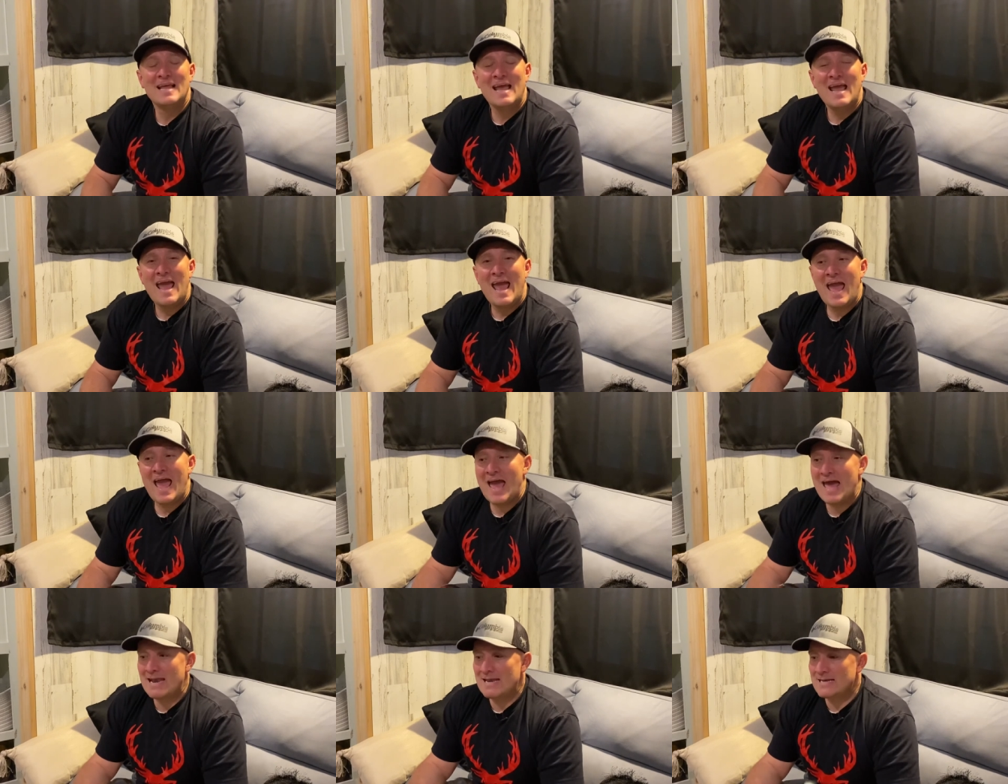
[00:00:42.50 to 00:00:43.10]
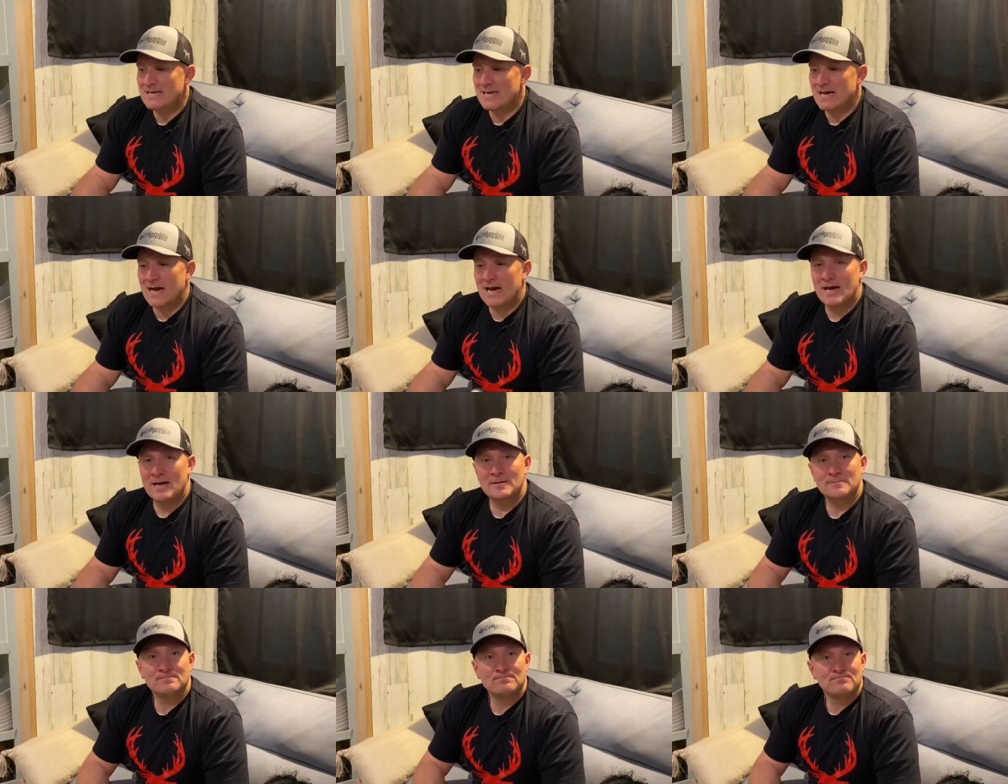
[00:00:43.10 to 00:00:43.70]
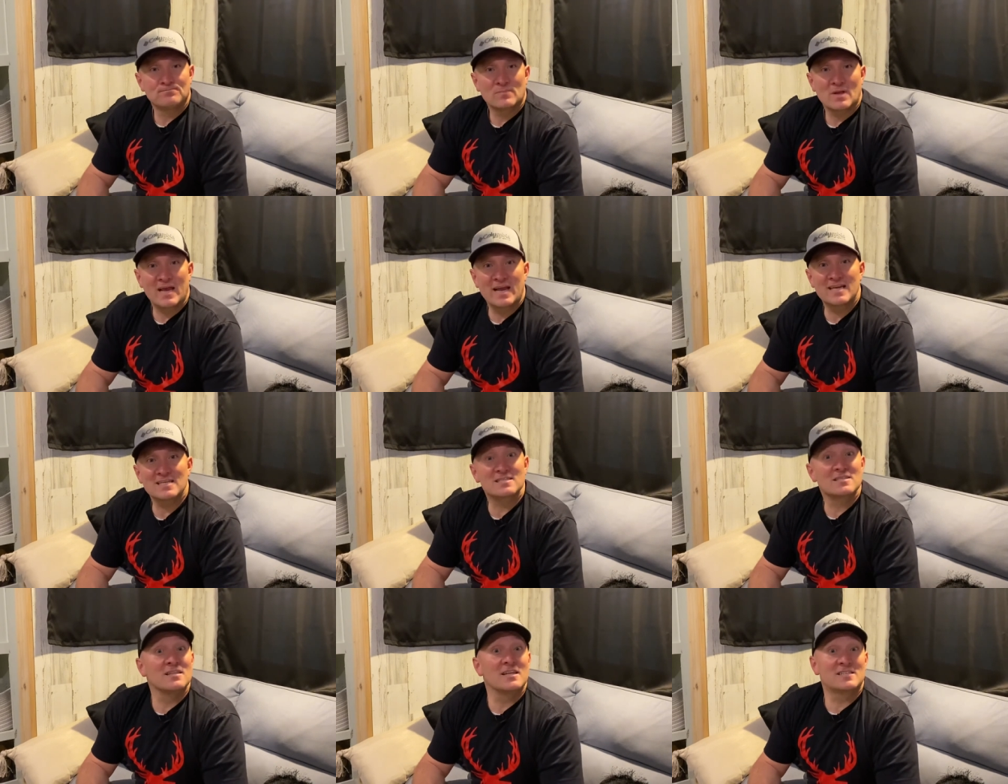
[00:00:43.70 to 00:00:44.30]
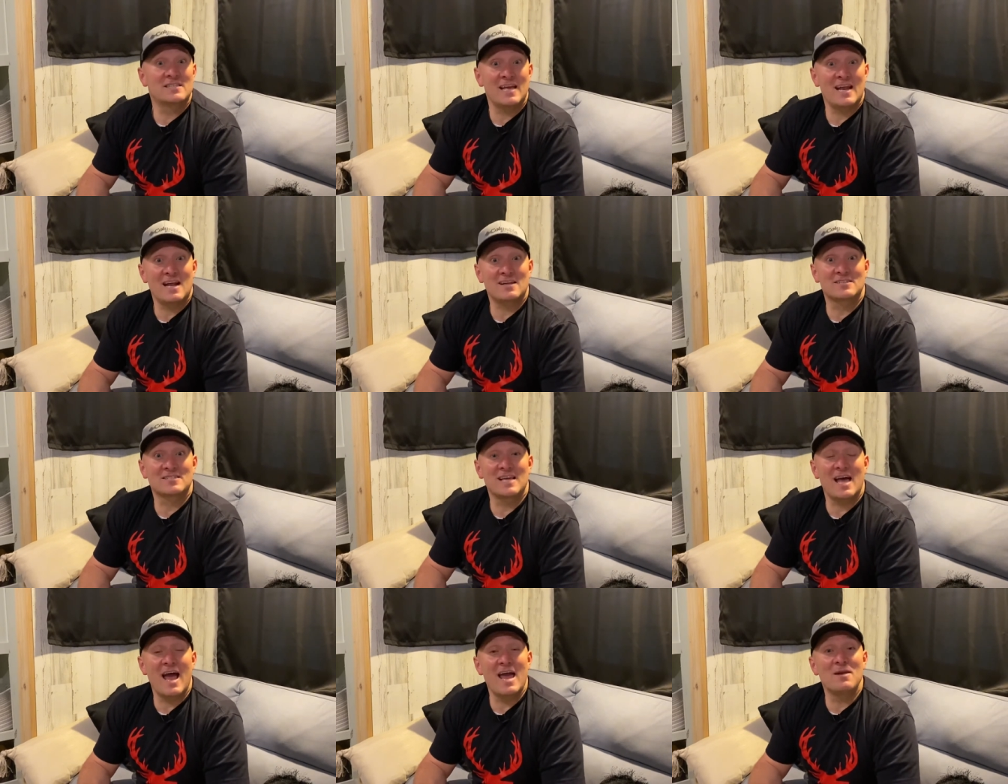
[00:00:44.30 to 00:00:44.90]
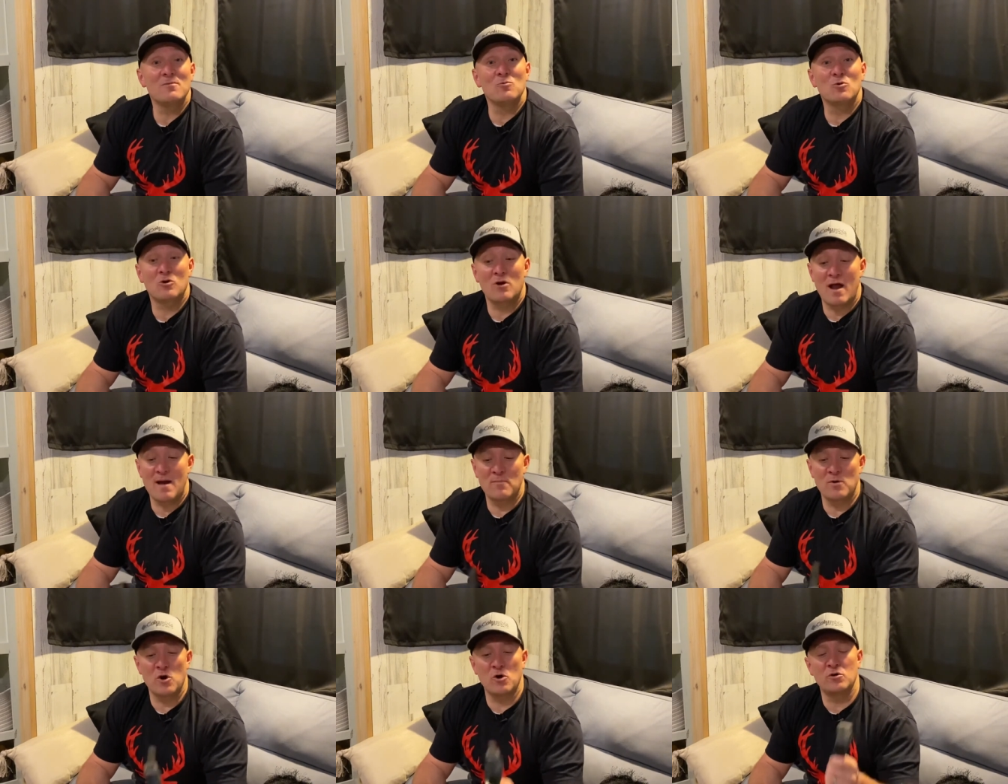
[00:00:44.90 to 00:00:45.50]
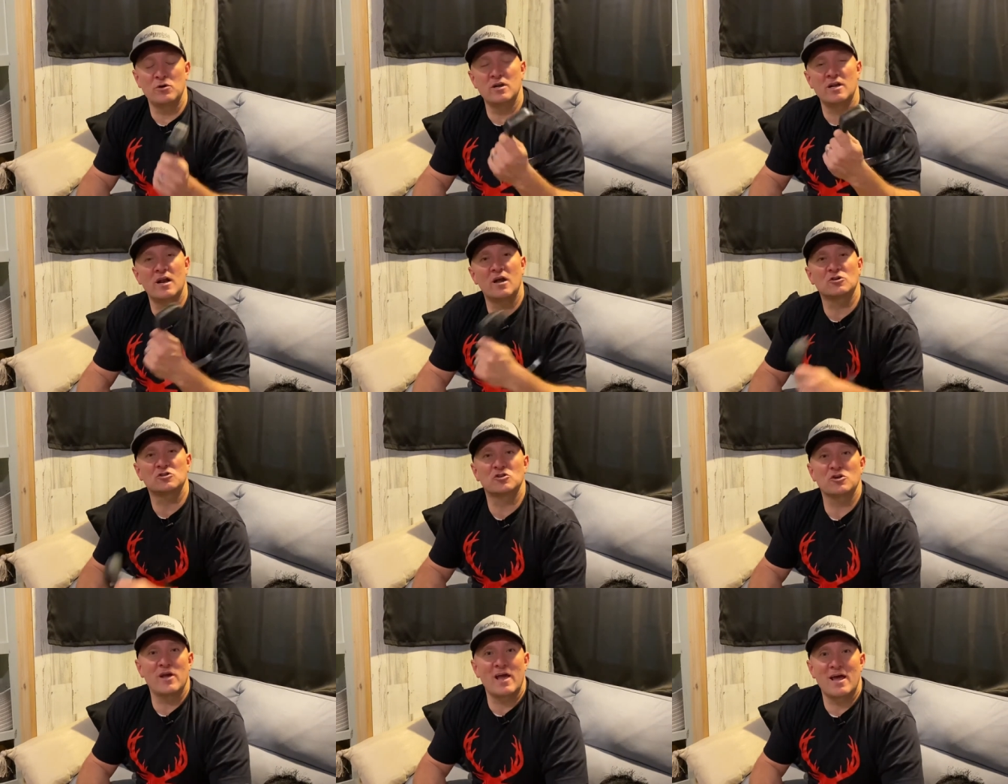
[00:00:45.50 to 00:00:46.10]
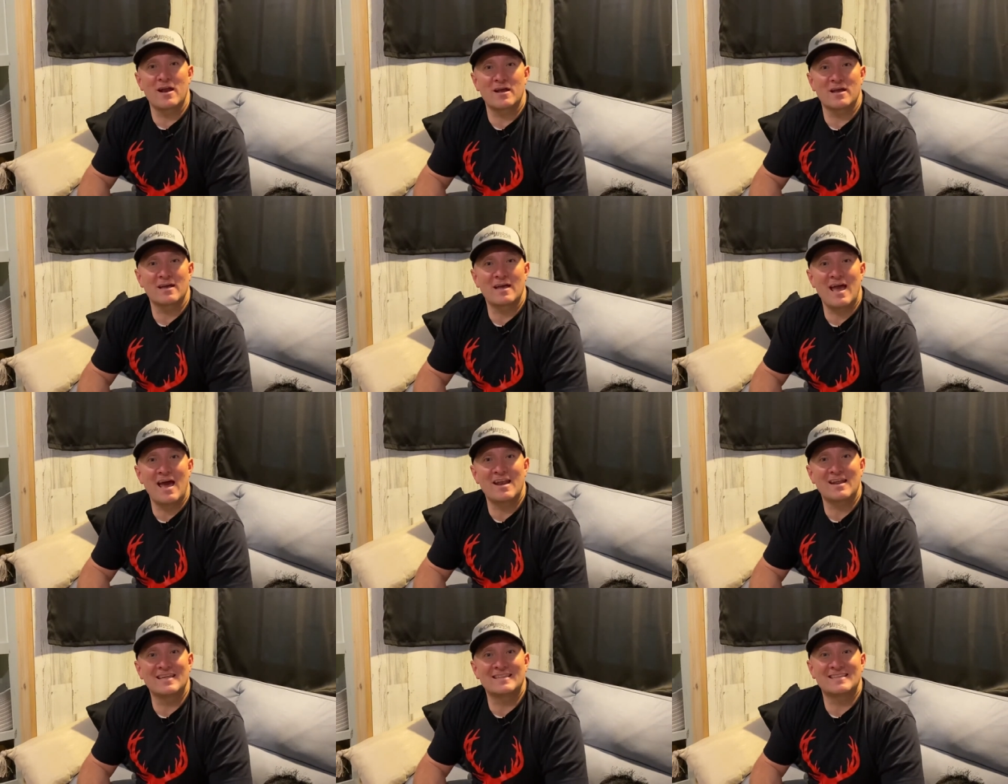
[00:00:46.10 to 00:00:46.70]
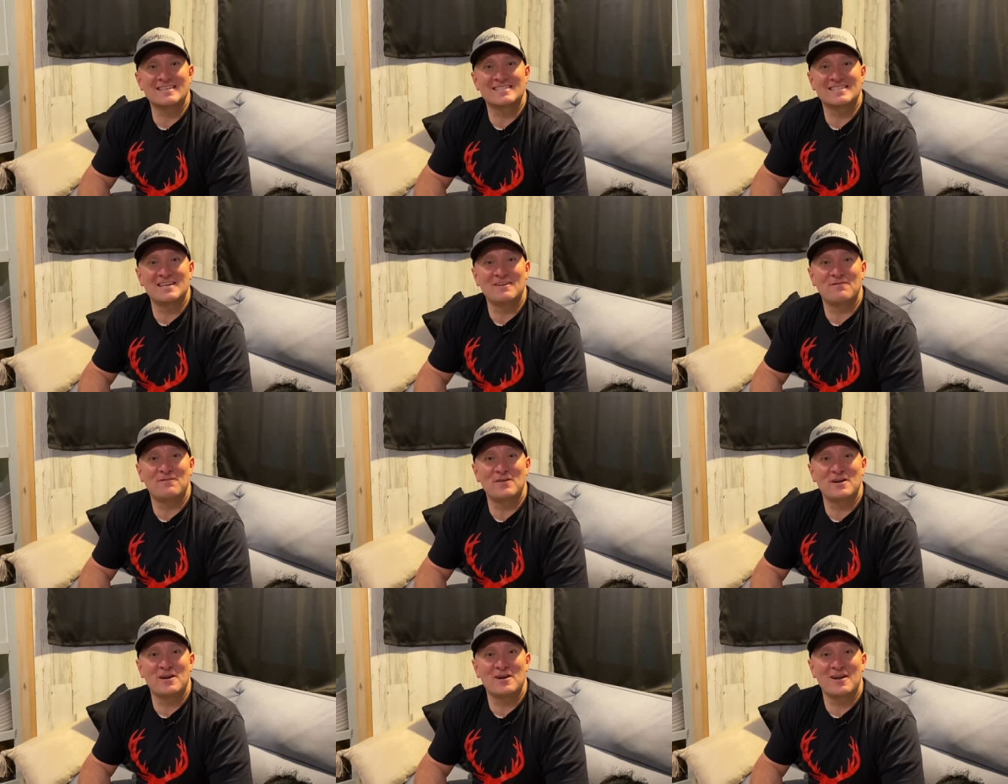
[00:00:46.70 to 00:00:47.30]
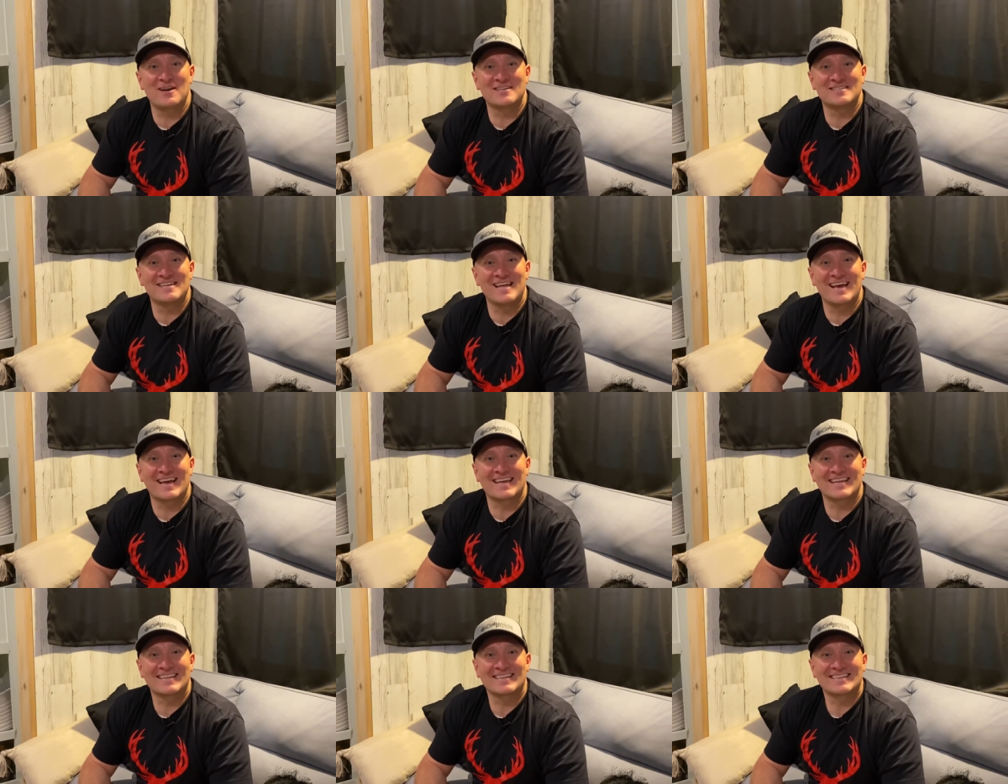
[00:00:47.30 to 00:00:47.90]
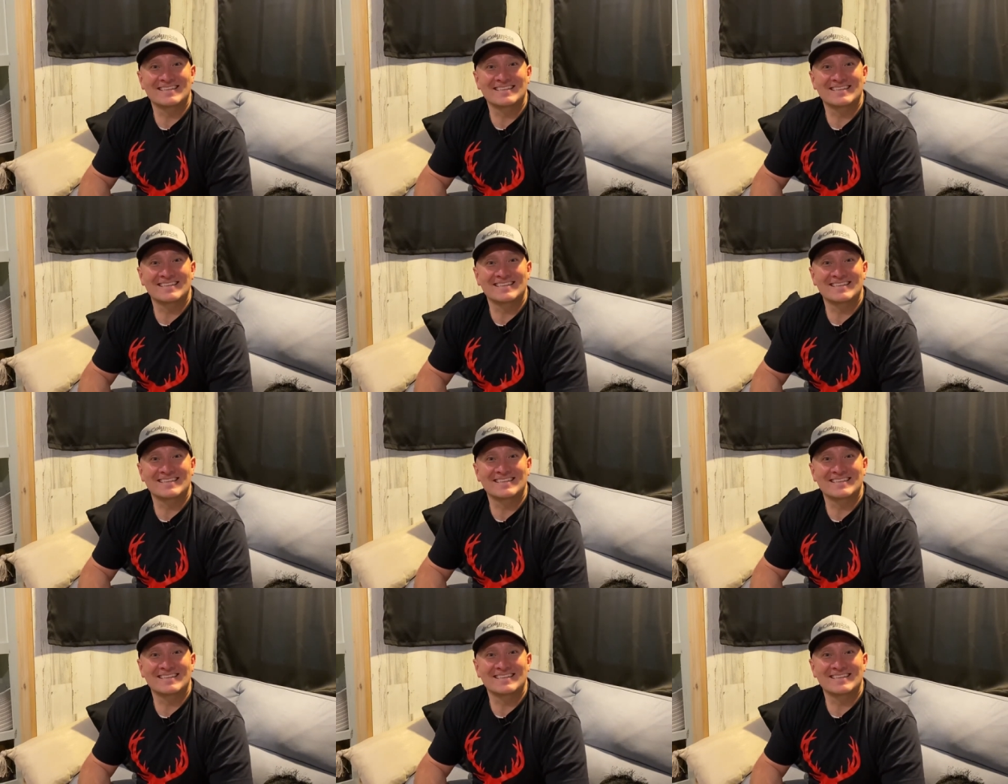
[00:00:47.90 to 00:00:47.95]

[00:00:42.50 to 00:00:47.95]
And I guess let's head outside and we'll grab Odin and I'll show you how to get this thing fitted on his neck.